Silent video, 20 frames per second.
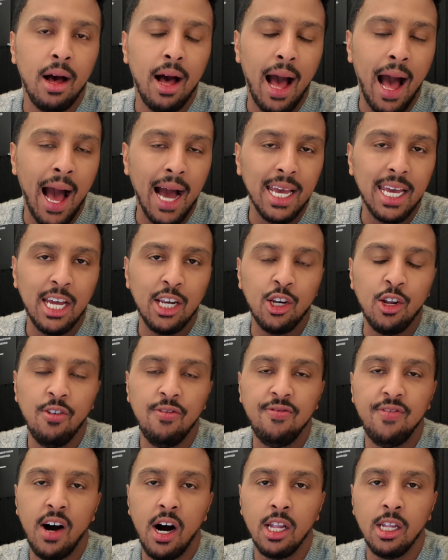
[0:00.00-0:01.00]
I get new
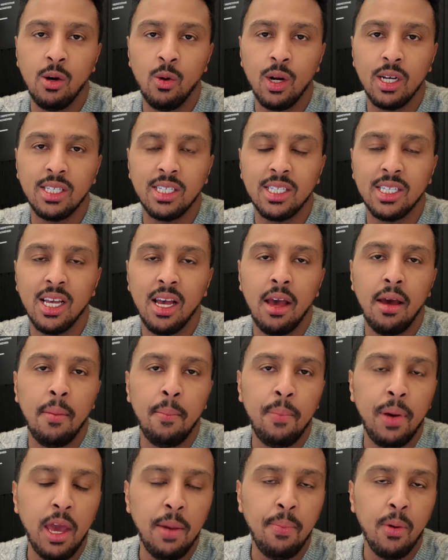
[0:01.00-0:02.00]
followers.
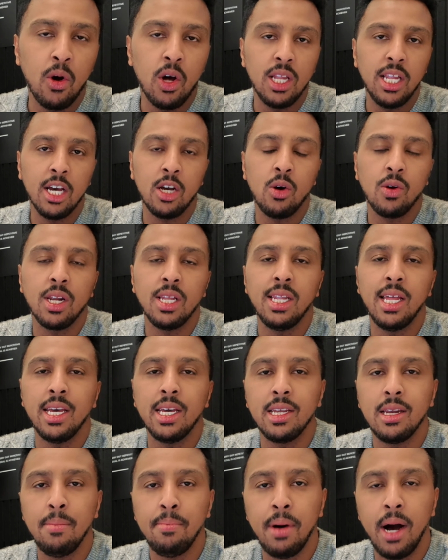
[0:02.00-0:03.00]
People click on the link
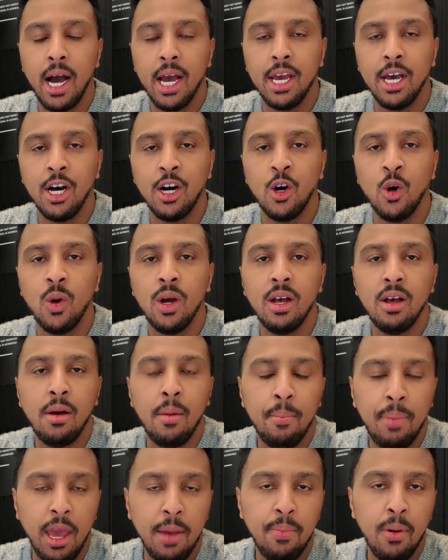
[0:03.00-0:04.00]
in the bio.
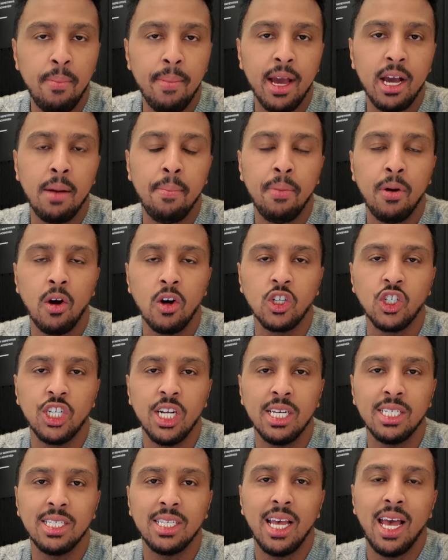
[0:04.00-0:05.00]
People make a
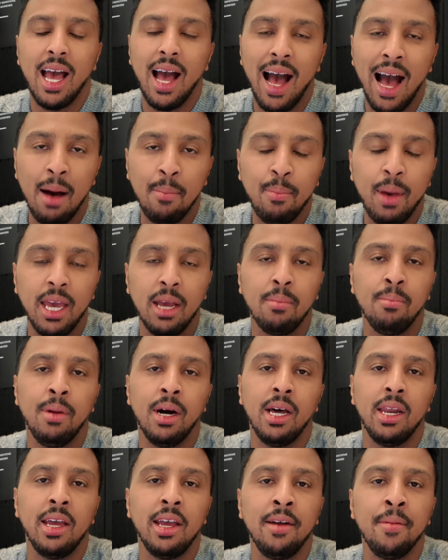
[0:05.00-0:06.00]
purchase. I make
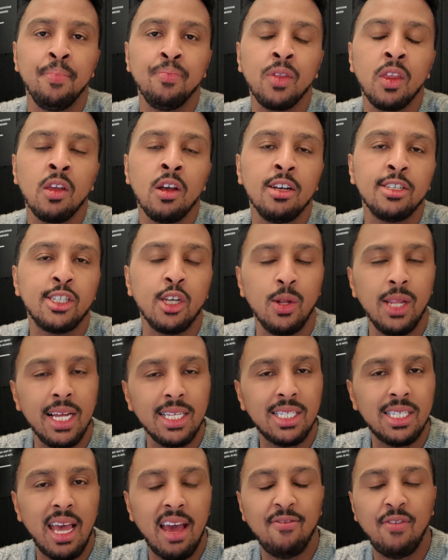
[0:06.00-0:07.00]
money. So let's
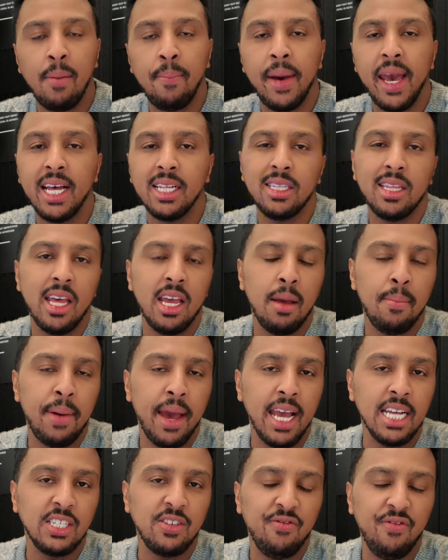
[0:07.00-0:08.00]
say if I pay a theme
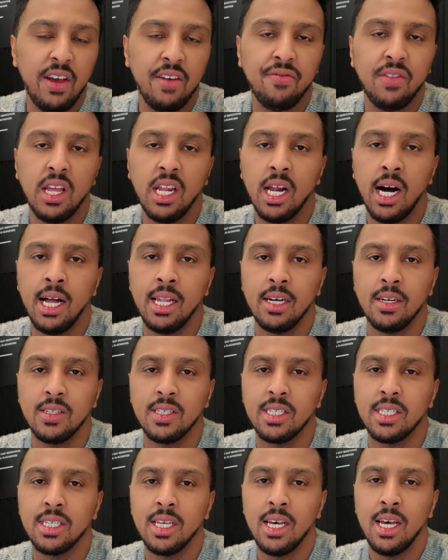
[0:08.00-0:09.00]
page
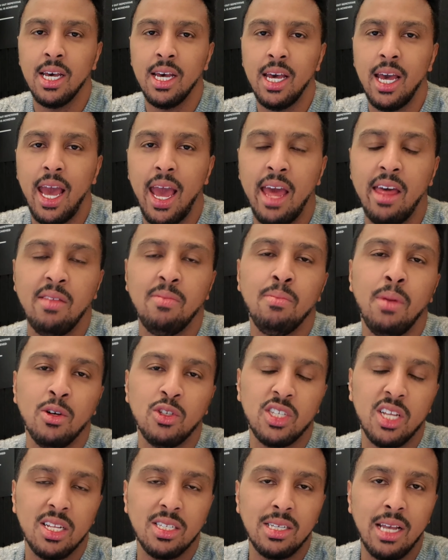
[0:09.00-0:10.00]
$50, and
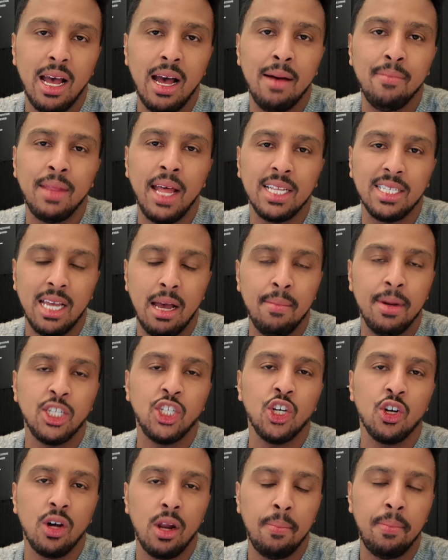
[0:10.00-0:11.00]
most of the time that's how much
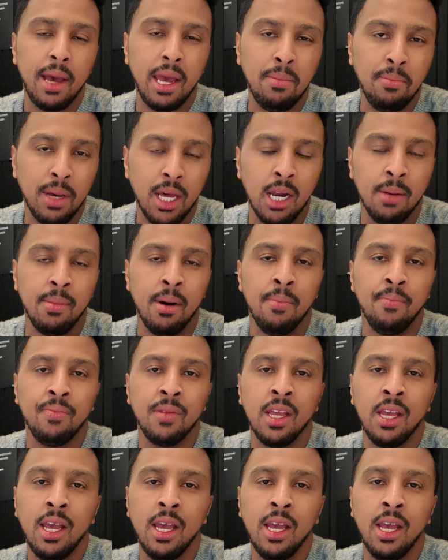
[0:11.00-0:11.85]
you're going to pay minimum.